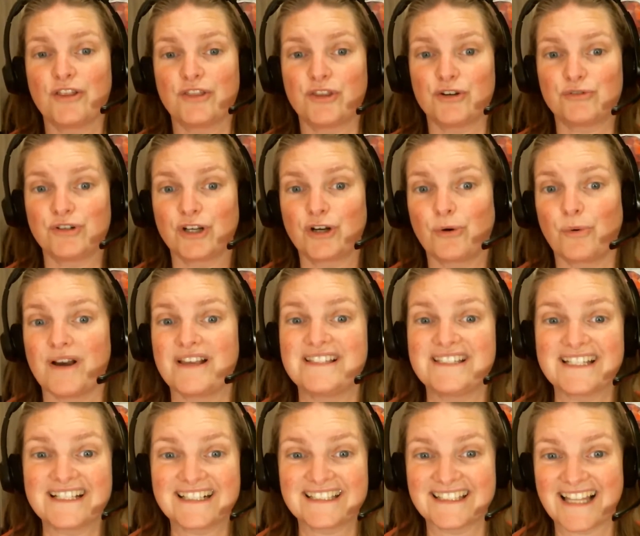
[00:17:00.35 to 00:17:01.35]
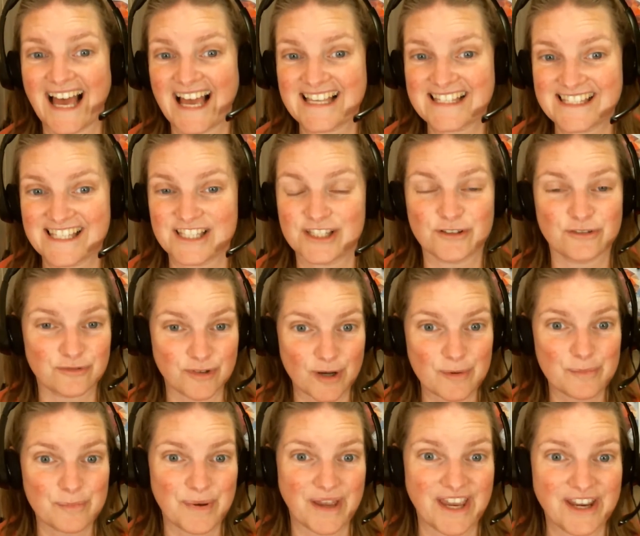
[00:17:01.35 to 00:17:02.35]
the requested classes
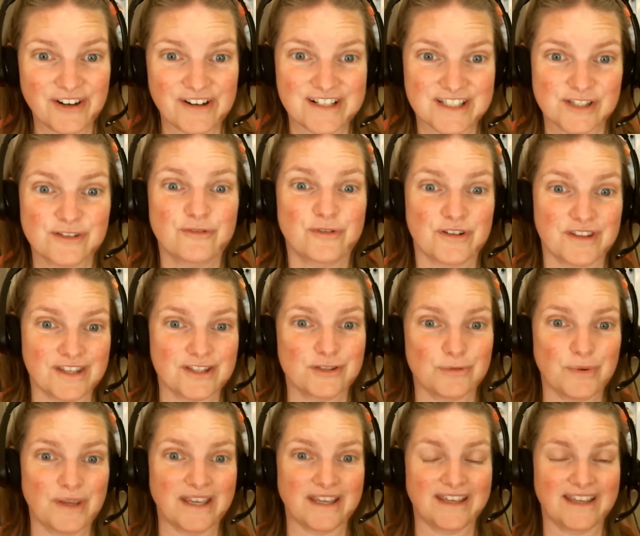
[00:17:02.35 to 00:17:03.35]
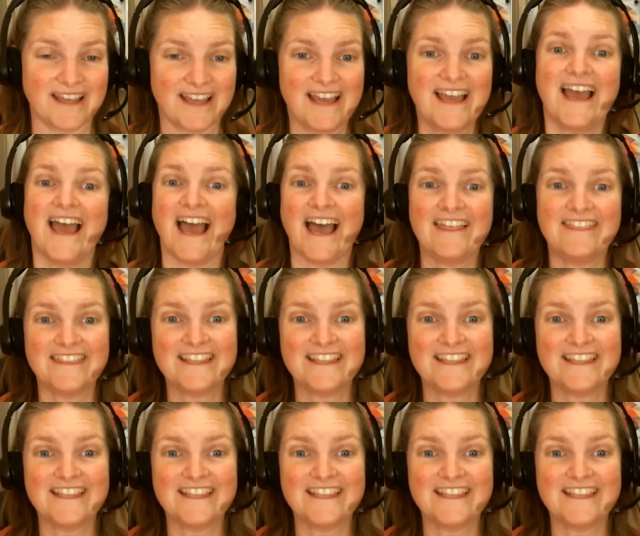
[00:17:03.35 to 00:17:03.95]
from parents for this week. And